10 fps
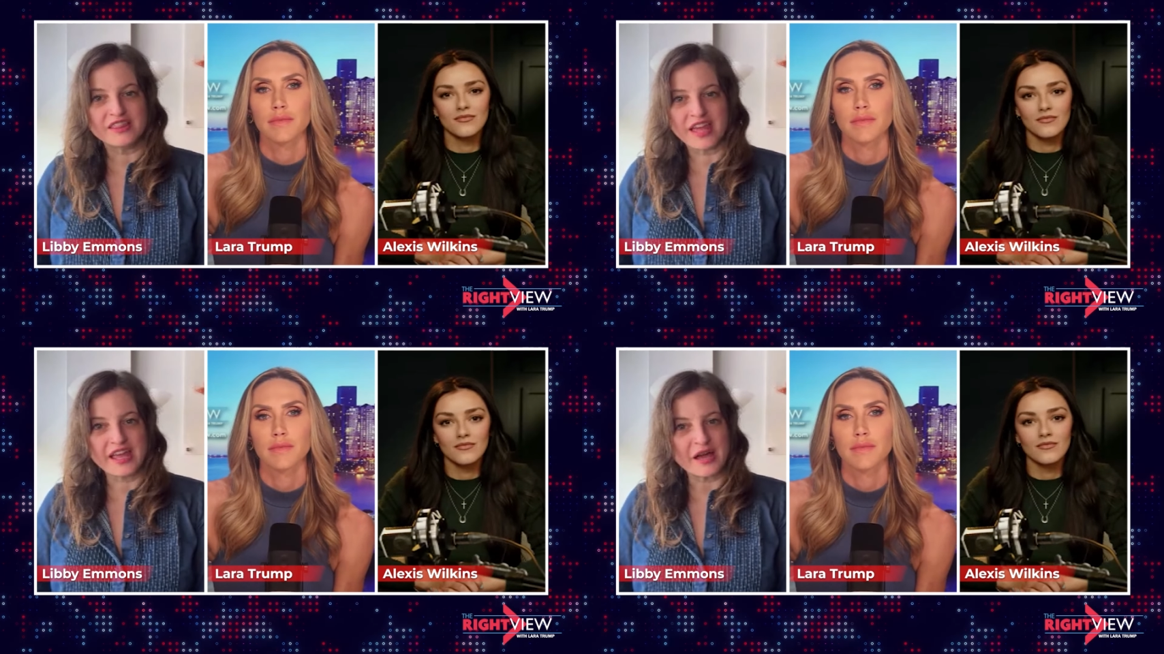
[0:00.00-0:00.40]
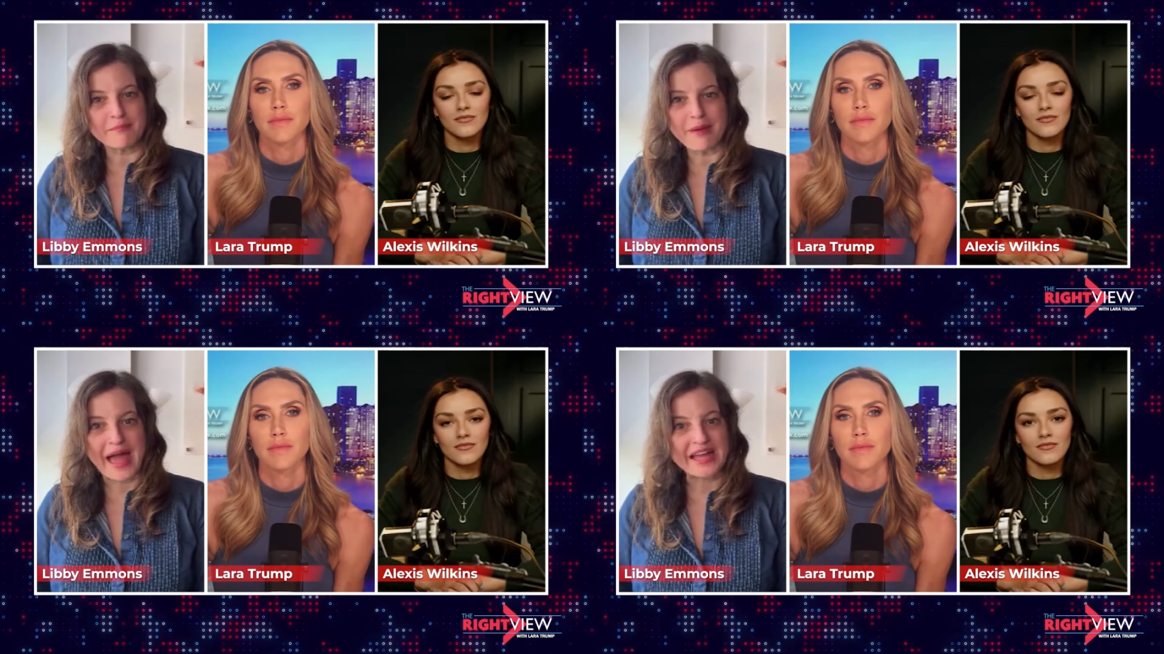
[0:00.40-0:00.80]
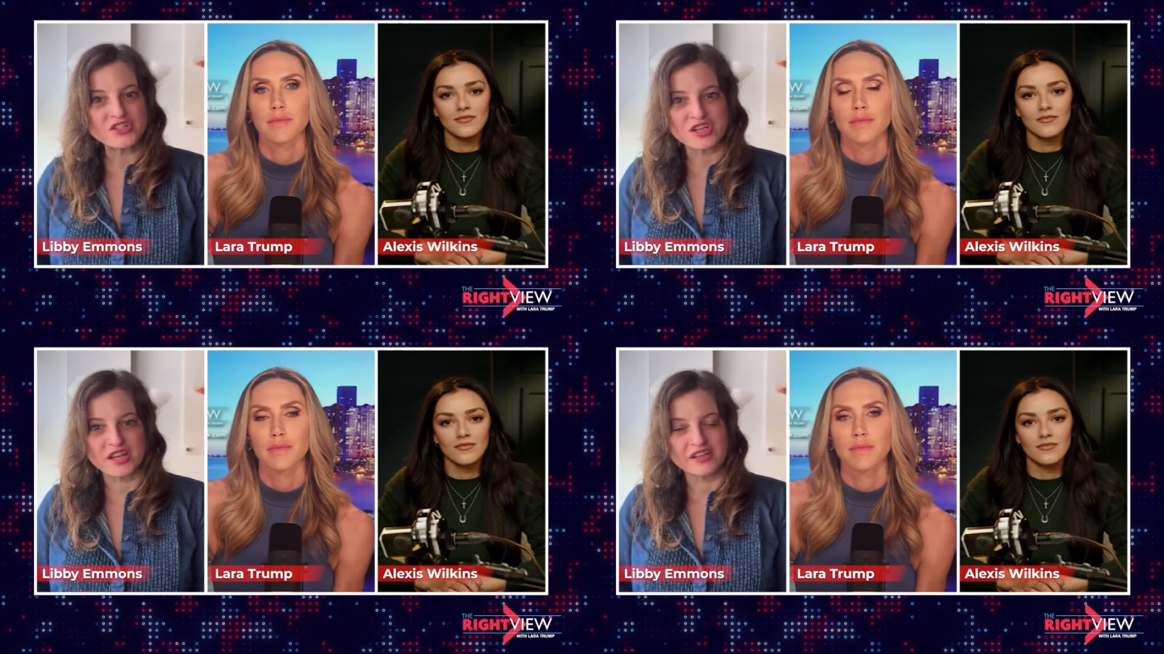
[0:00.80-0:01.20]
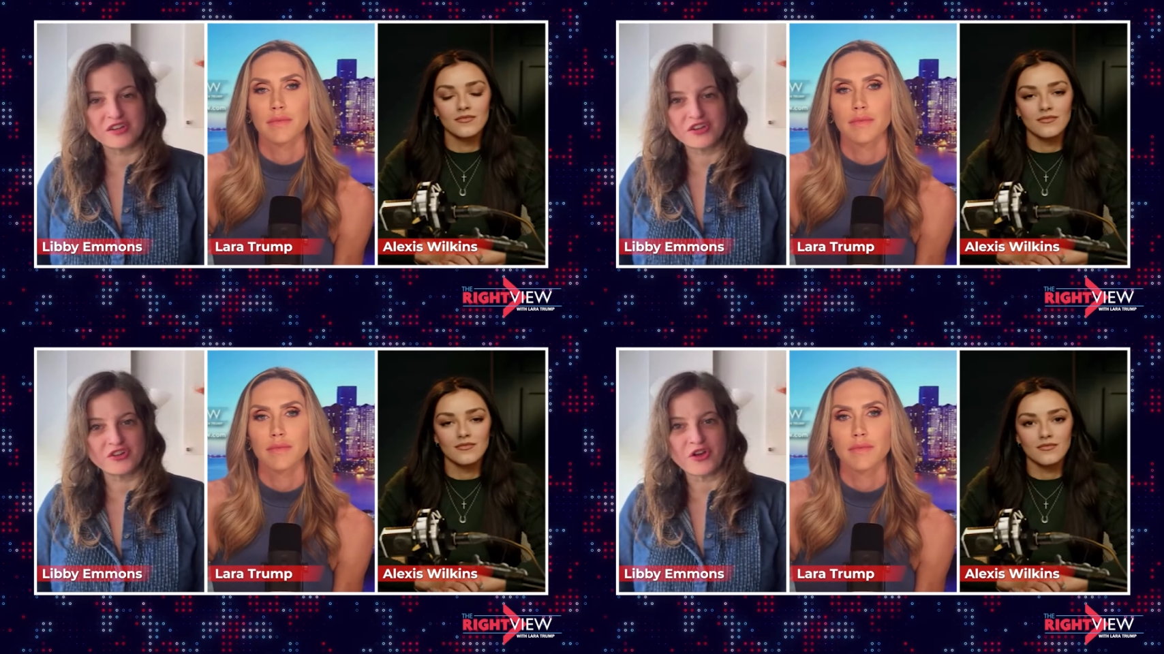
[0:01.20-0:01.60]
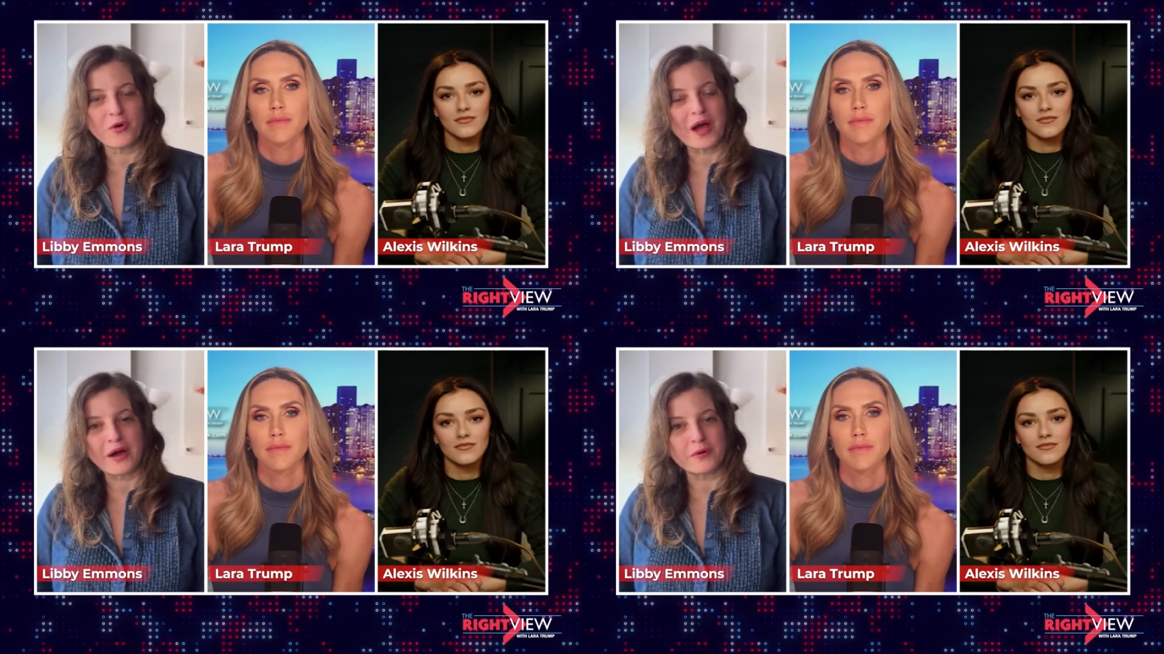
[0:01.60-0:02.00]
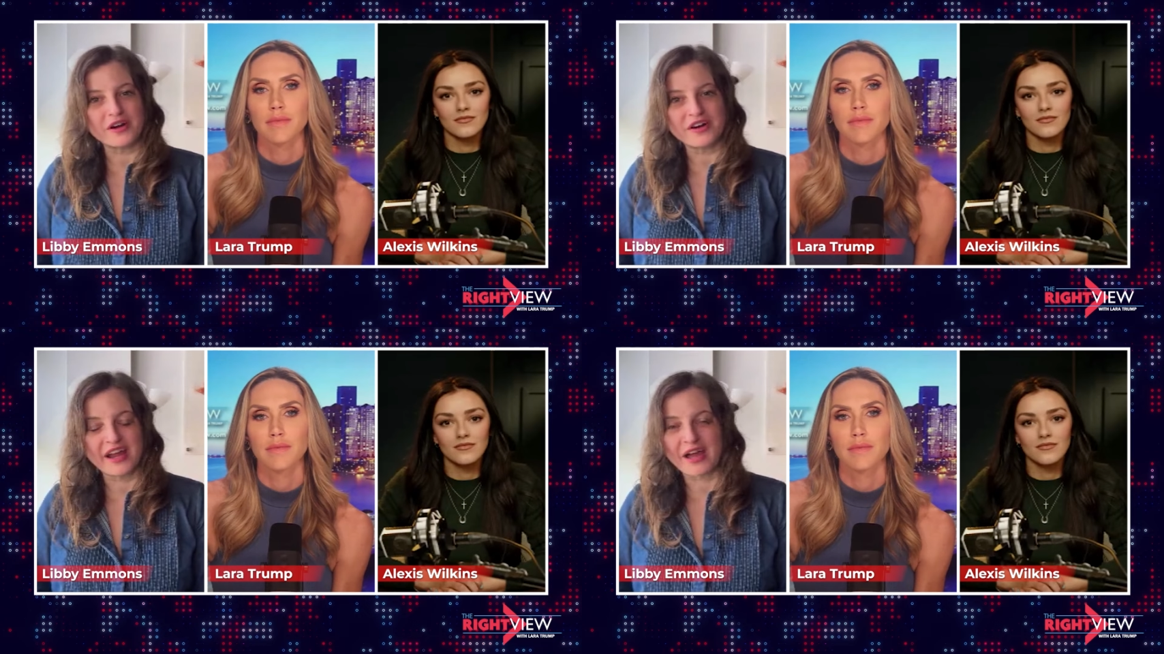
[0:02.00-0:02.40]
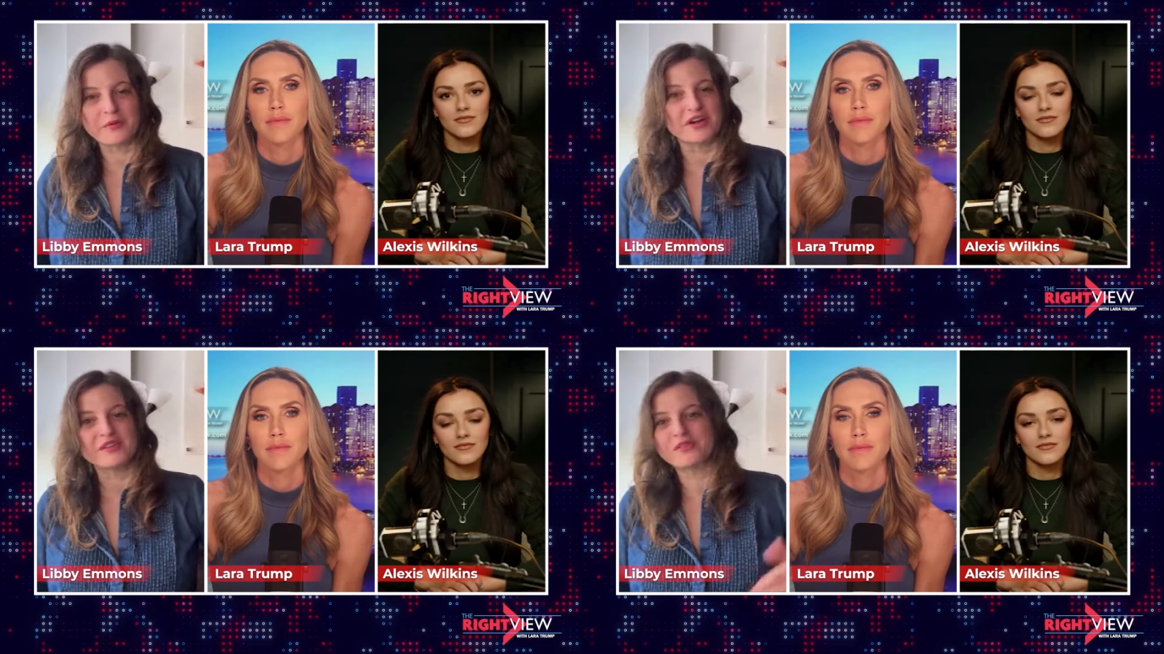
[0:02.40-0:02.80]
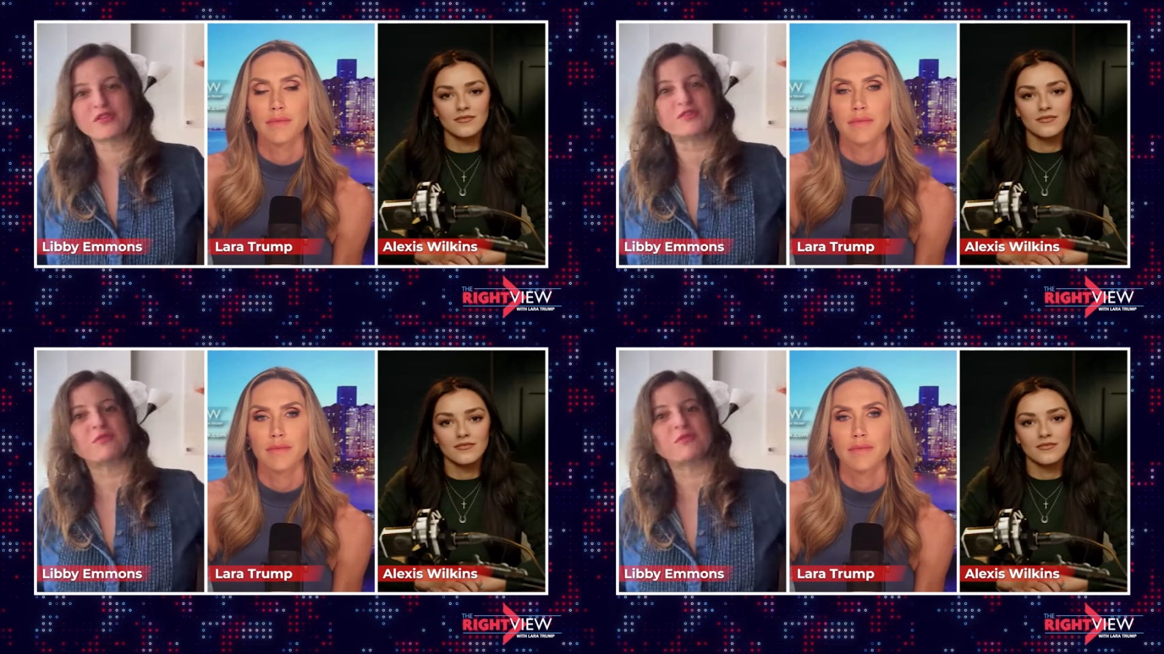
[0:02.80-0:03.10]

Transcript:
Speaker 1: They imagine, you know, our our